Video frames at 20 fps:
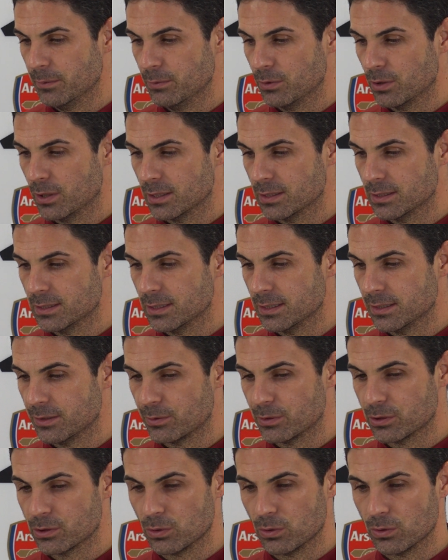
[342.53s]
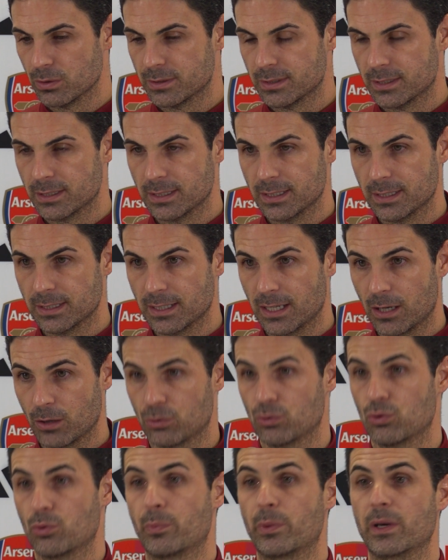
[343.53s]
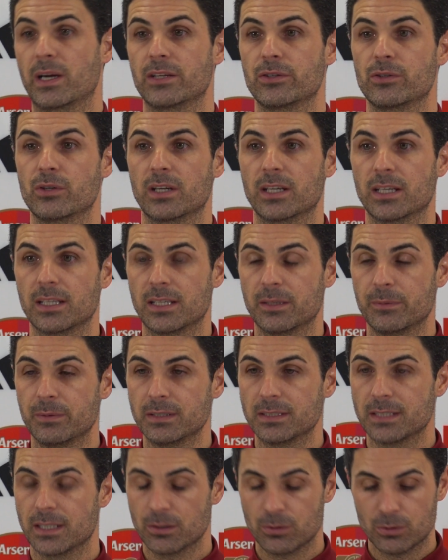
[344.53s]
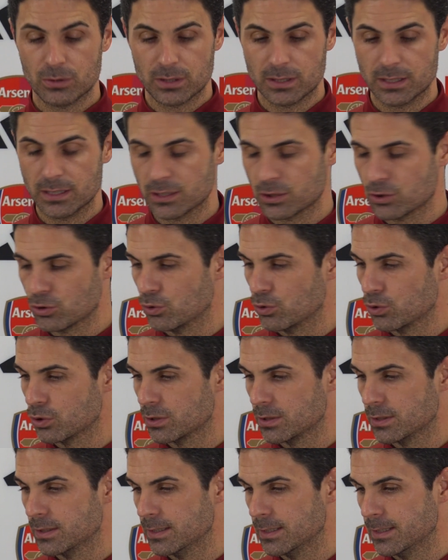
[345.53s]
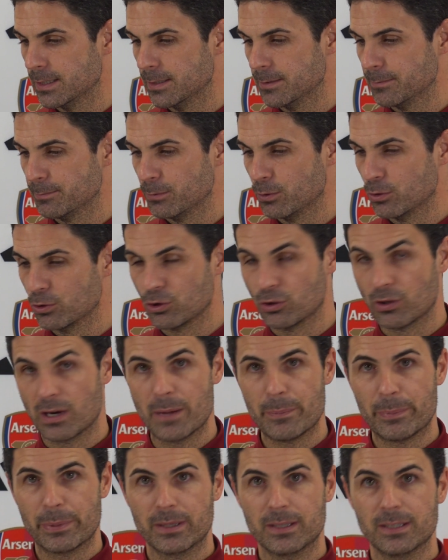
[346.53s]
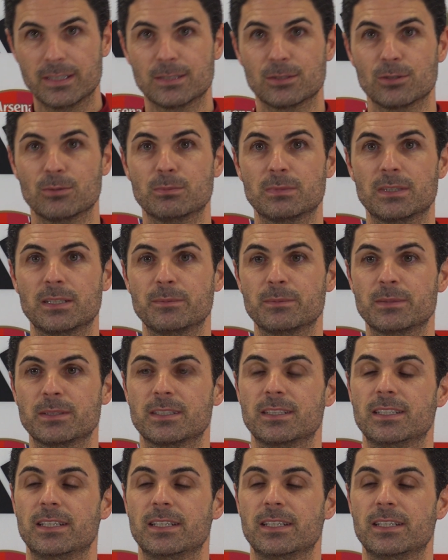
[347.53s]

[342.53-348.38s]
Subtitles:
You can see the results and how surprised you get every time you see the scores on your app sometimes.